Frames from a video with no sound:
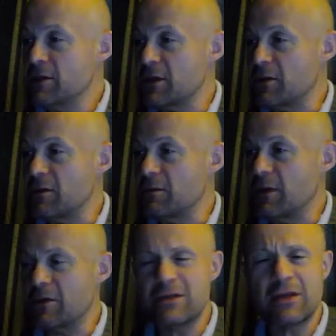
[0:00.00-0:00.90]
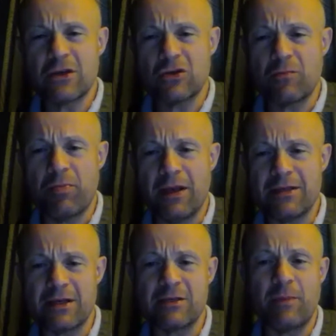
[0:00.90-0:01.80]
So there were 600
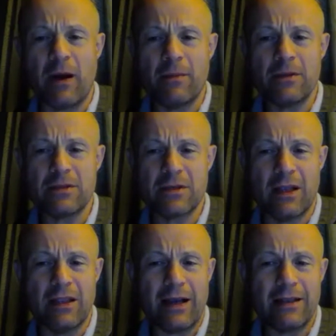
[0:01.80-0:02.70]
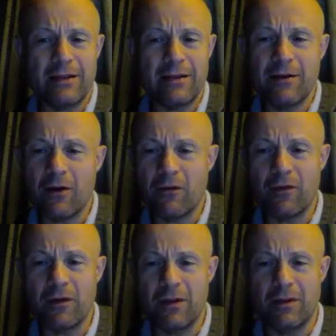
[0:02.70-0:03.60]
plus experiments collected
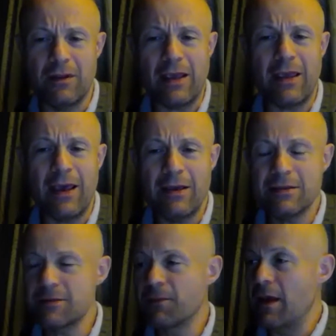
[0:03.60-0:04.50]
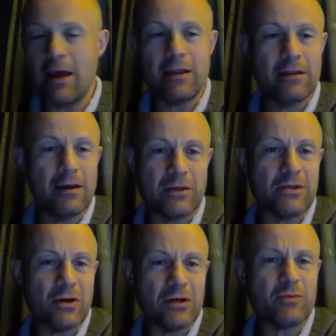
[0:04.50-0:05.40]
over the decades. And so the
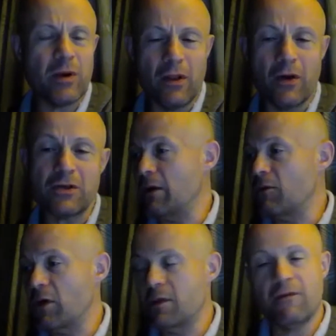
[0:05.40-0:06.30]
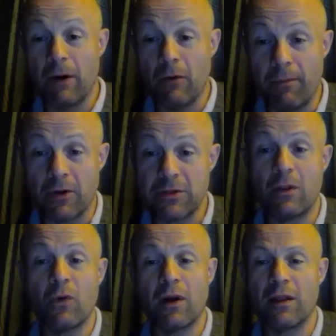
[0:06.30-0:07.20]
journey is pretty long. I wrote both books in
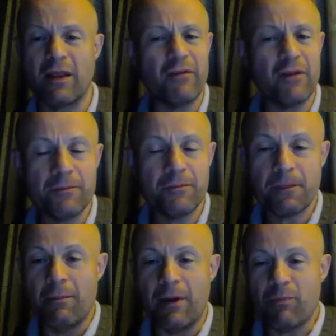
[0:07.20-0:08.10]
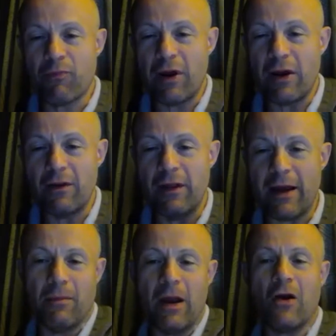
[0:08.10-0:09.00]
2011. But prior to
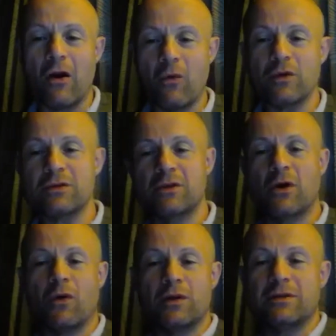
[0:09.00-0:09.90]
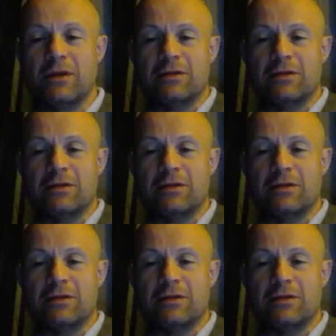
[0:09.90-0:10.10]
that, my heart was towards